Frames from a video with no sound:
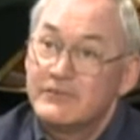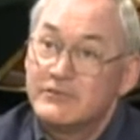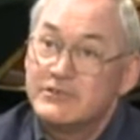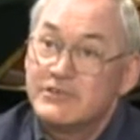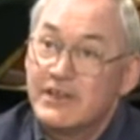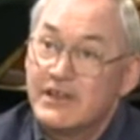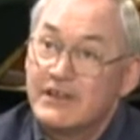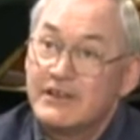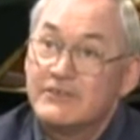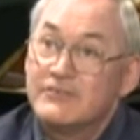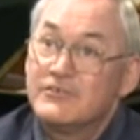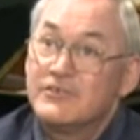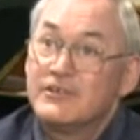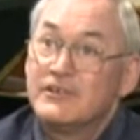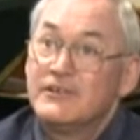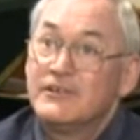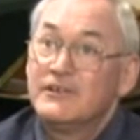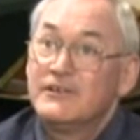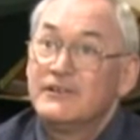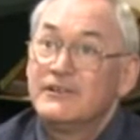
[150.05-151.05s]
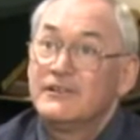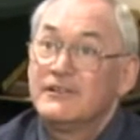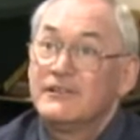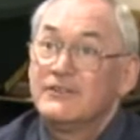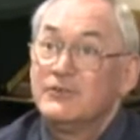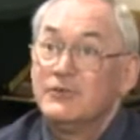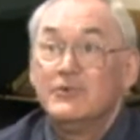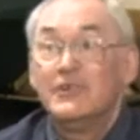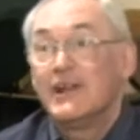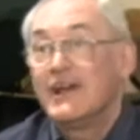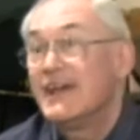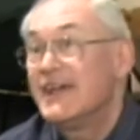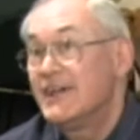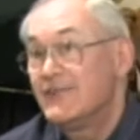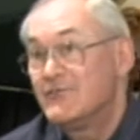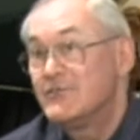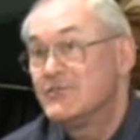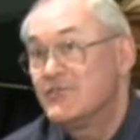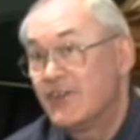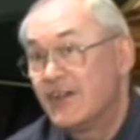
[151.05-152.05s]
a challenge. You and I
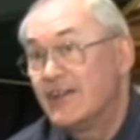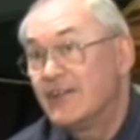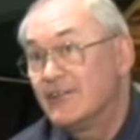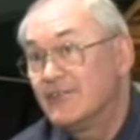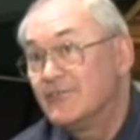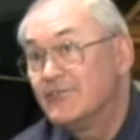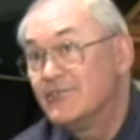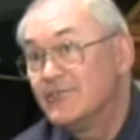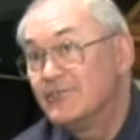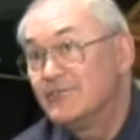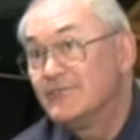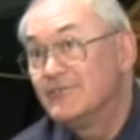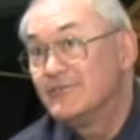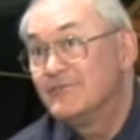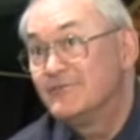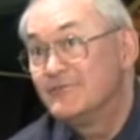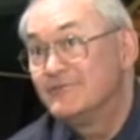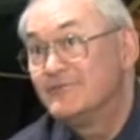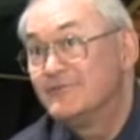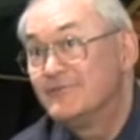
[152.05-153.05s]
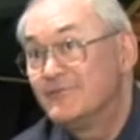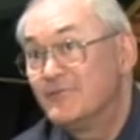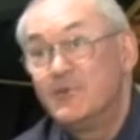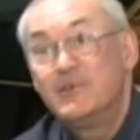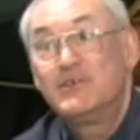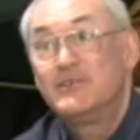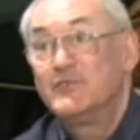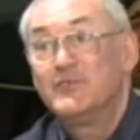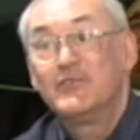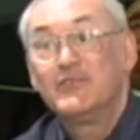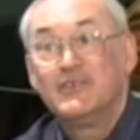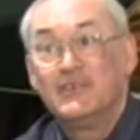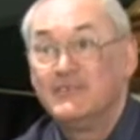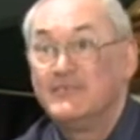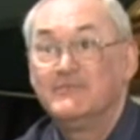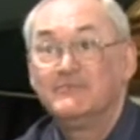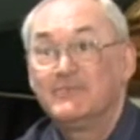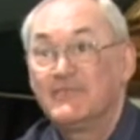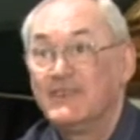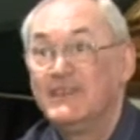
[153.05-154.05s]
have the challenge. We can see.
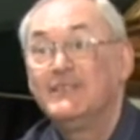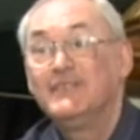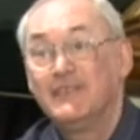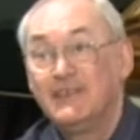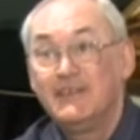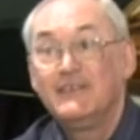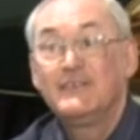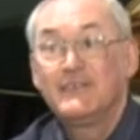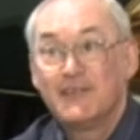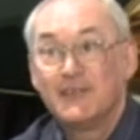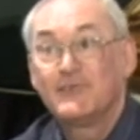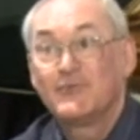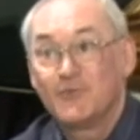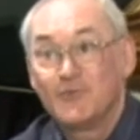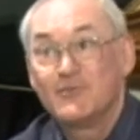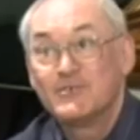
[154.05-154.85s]
He, he thinks we're